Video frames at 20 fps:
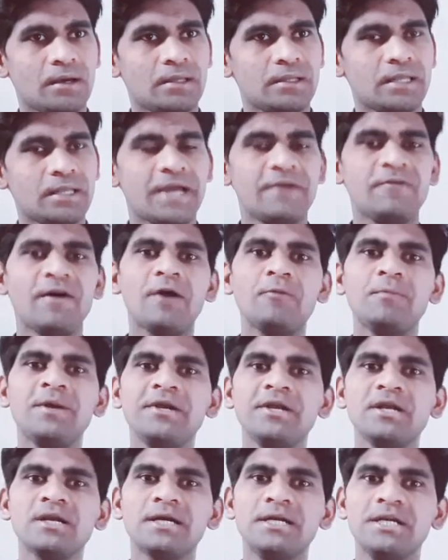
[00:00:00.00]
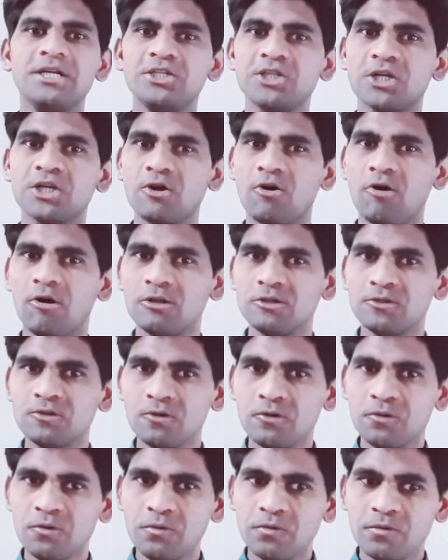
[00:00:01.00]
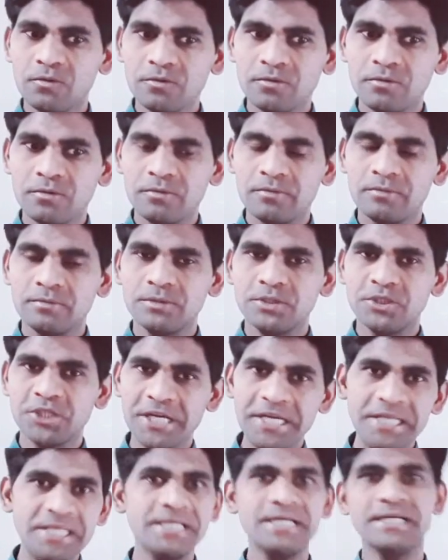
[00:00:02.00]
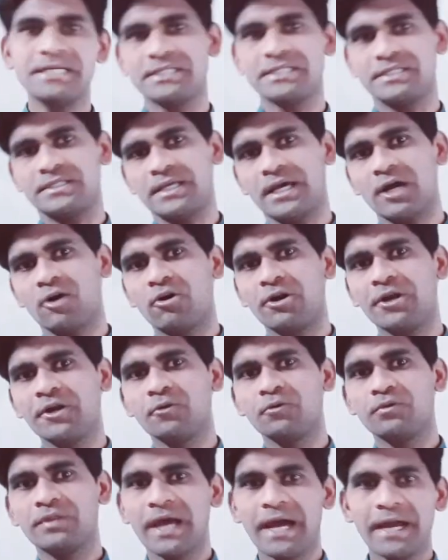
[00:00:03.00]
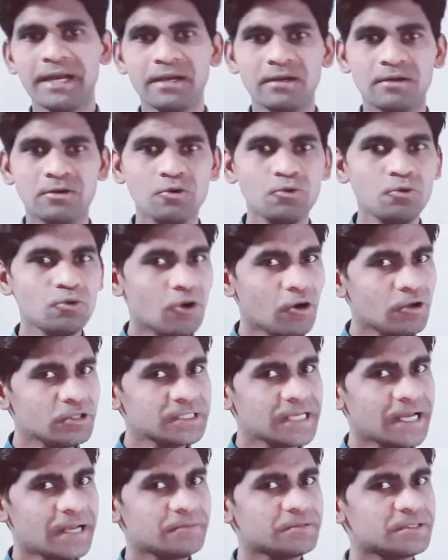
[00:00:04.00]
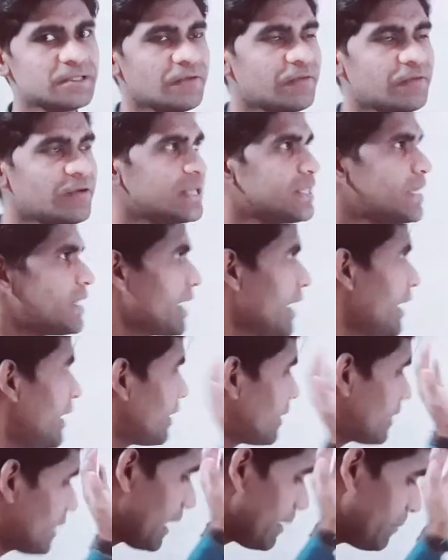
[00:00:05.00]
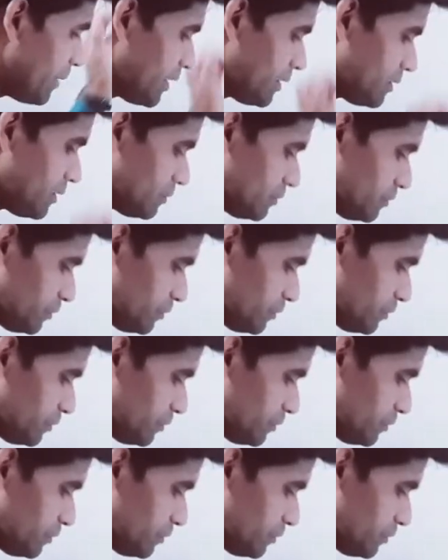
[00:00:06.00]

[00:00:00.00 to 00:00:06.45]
The environmental condition also changes according to that two concepts, the weather and climate.